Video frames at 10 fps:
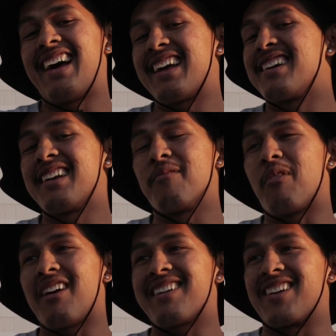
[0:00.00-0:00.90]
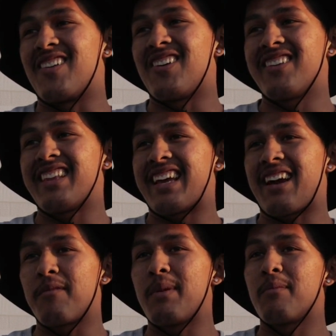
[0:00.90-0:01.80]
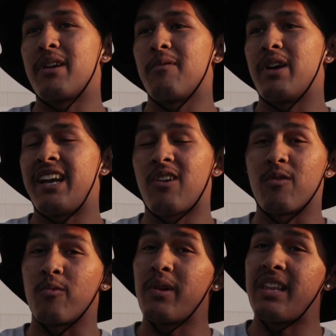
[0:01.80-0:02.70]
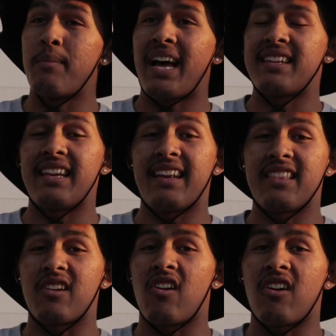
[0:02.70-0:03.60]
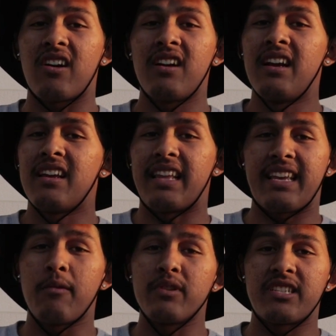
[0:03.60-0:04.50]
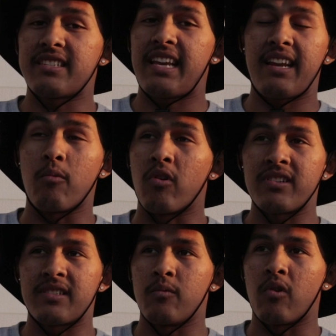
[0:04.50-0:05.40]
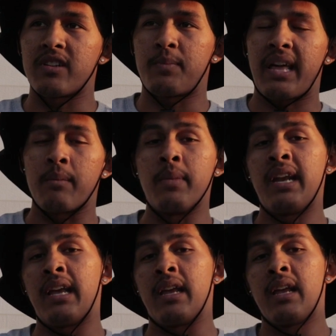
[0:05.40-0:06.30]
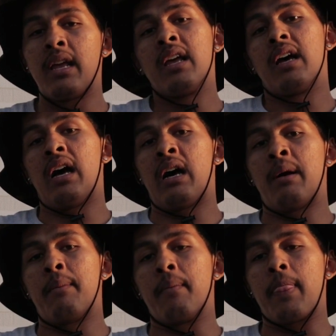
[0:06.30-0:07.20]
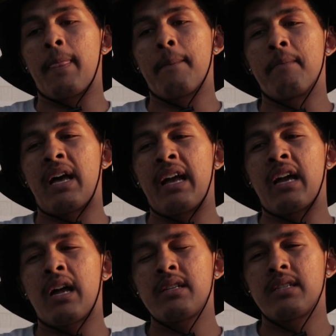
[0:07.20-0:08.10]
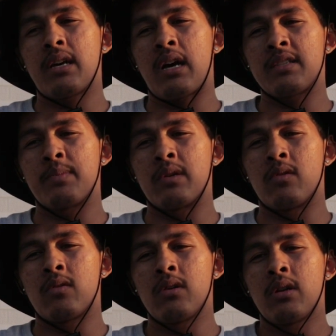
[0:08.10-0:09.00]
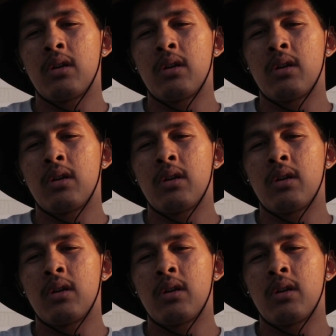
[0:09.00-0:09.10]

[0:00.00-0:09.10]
I couldn't walk at all. Like I remember it hurt really bad to get in the car. Like it was just getting worse and worse by the minute. I got into the hospital.